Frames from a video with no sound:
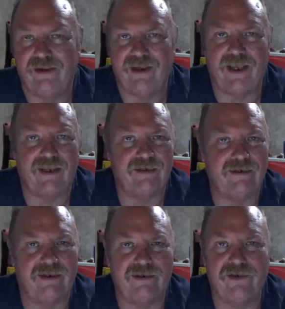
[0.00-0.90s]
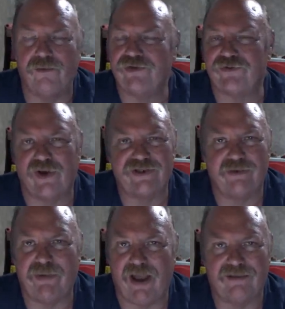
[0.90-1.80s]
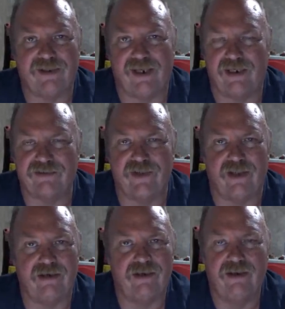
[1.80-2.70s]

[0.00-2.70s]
and don't stress about things that